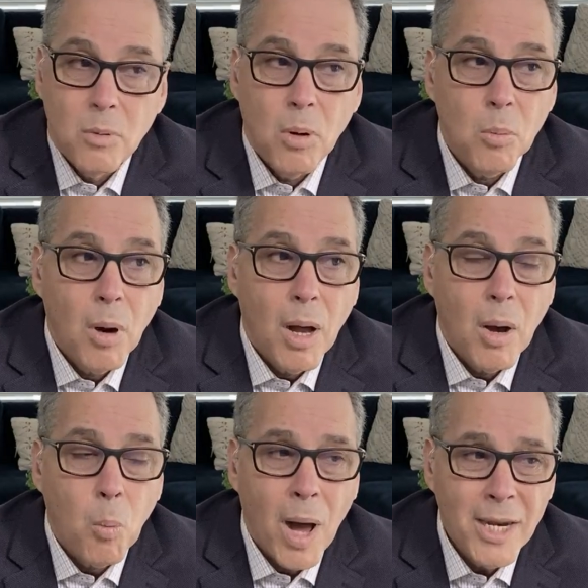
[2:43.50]
Well,
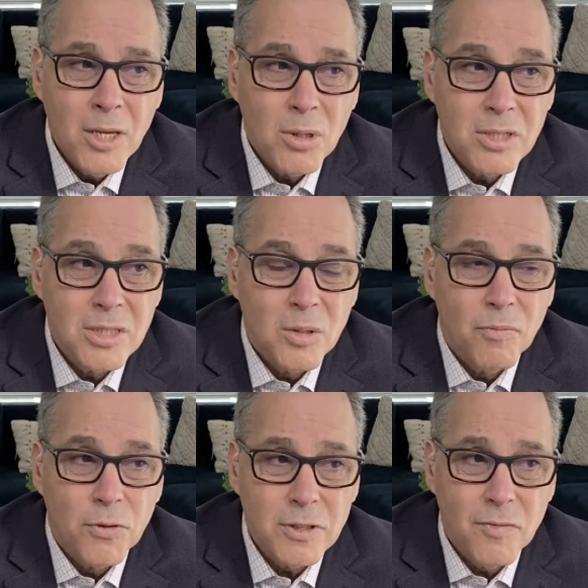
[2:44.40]
why do you consider,
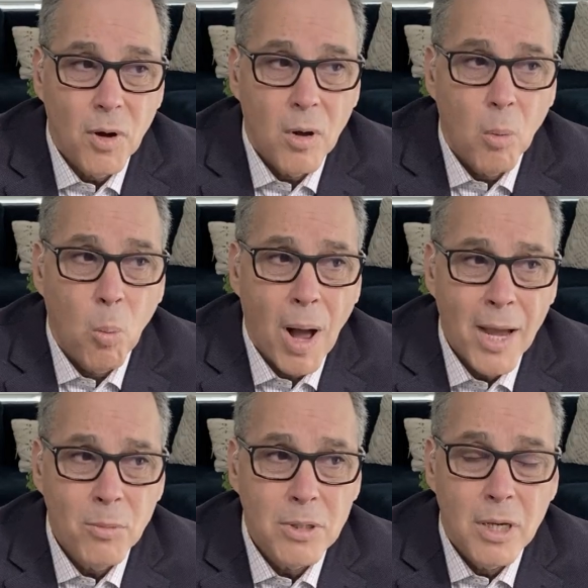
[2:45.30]
first of all,
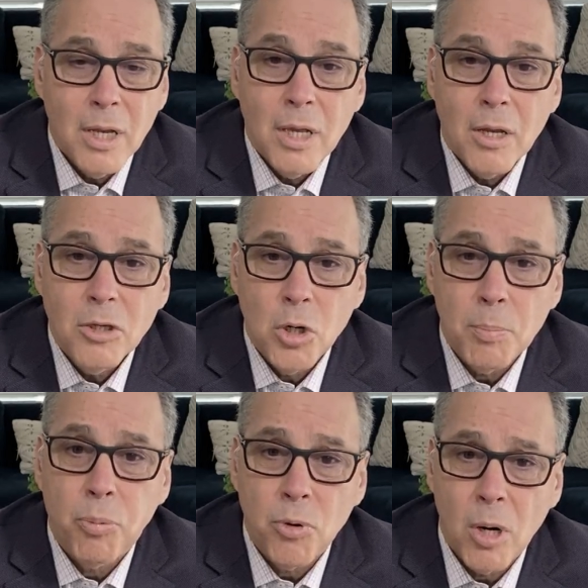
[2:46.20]
you're
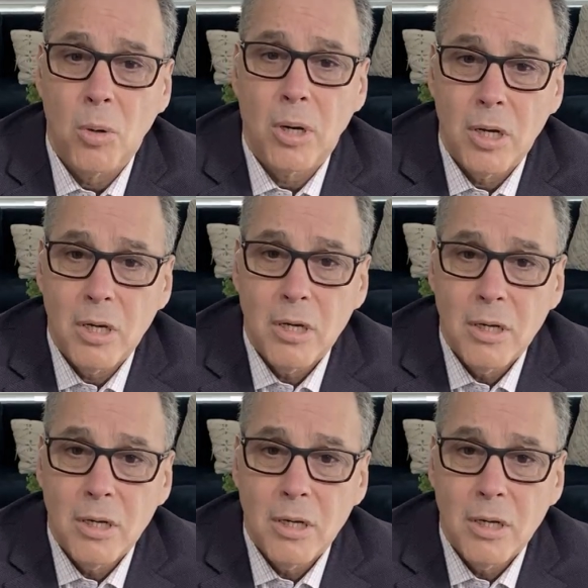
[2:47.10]
broke.